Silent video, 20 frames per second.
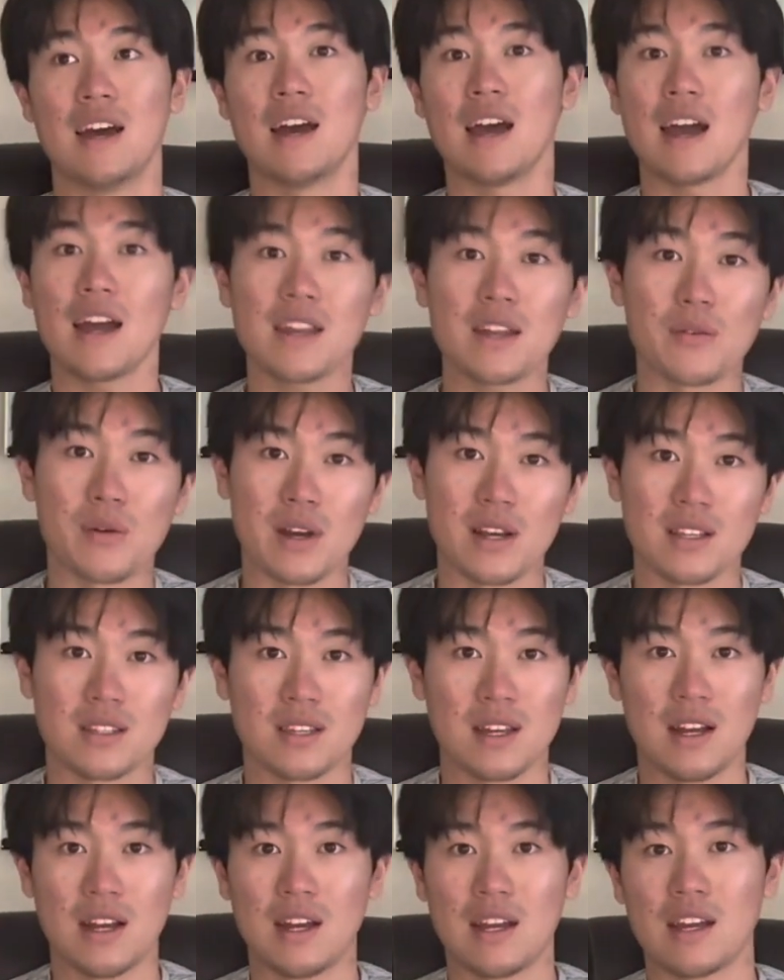Anyways,
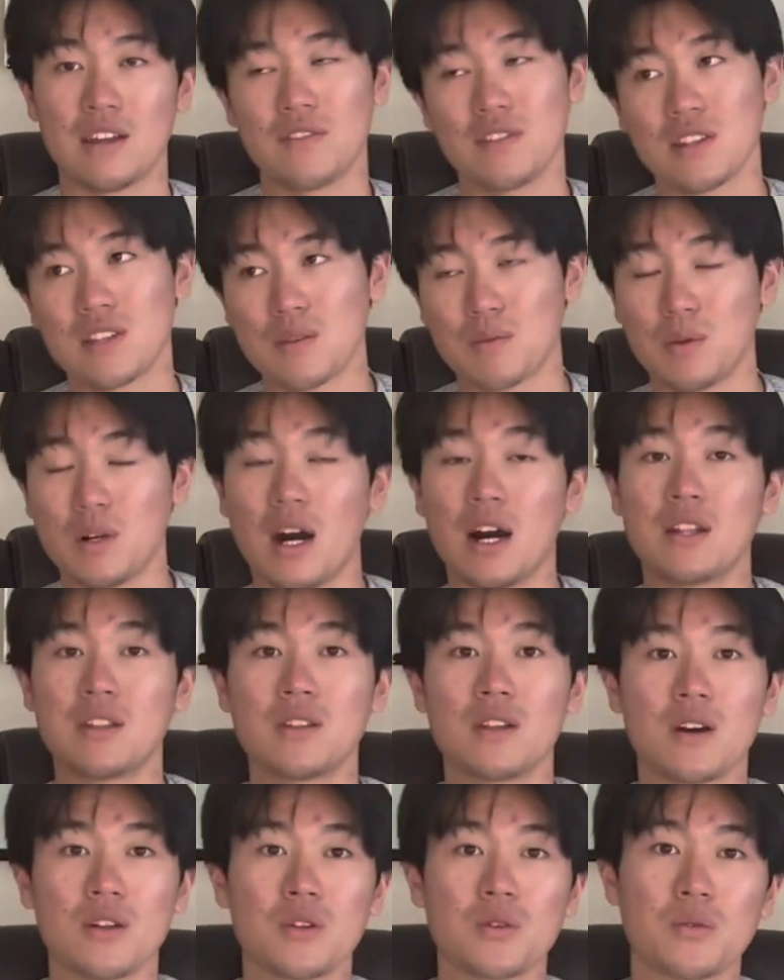Invincible,
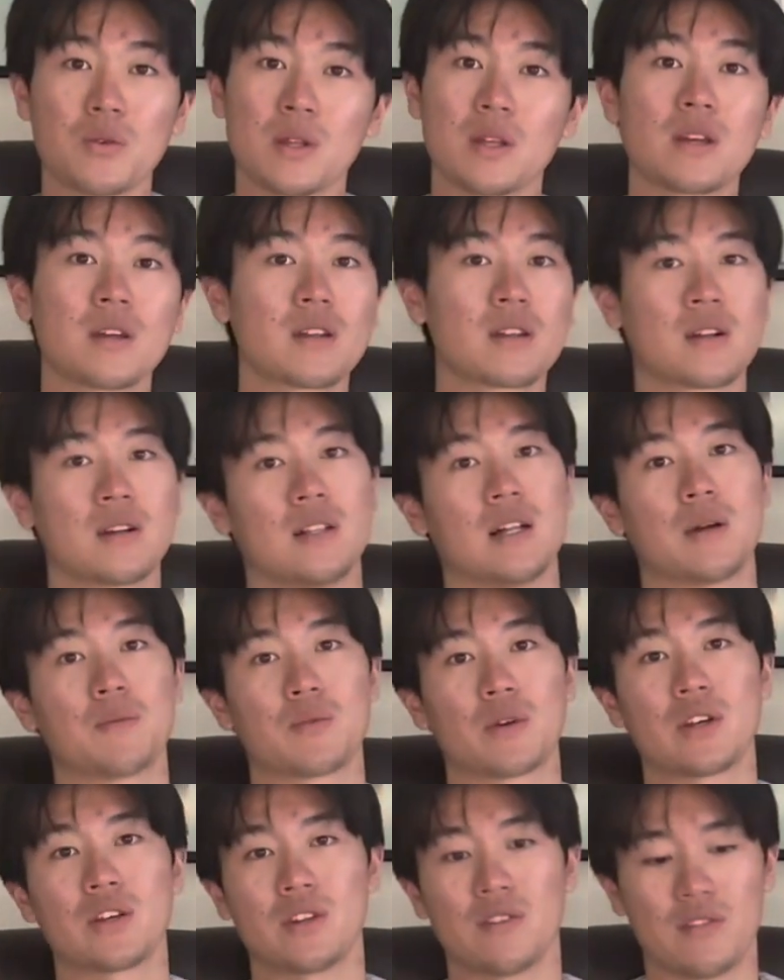another really good
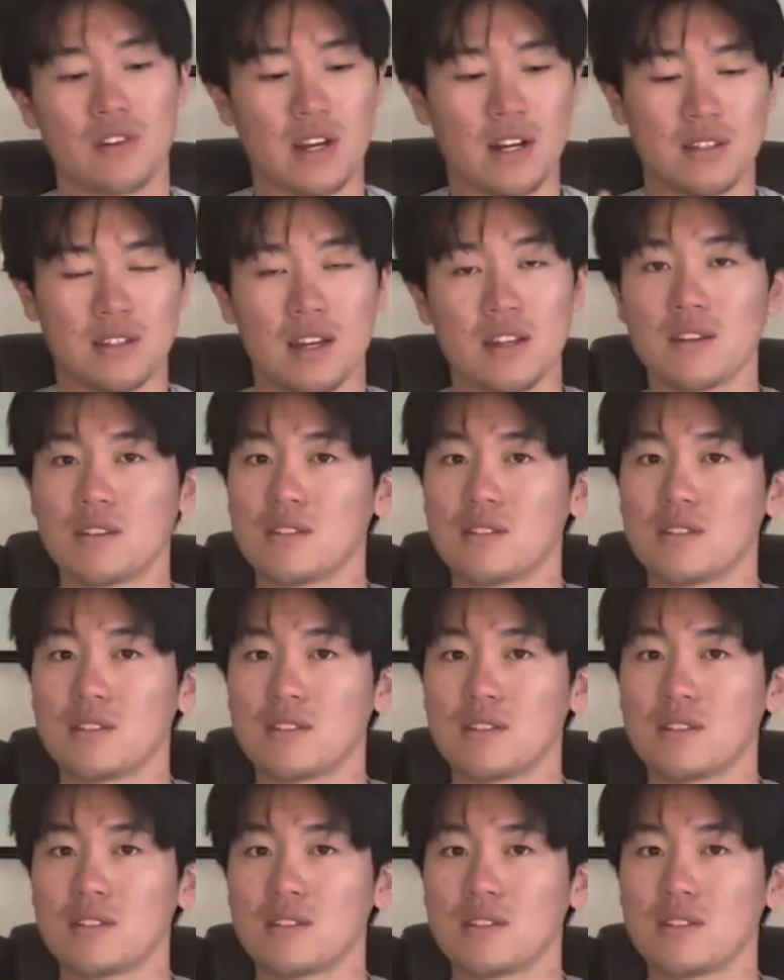collaboration. You've got Daniel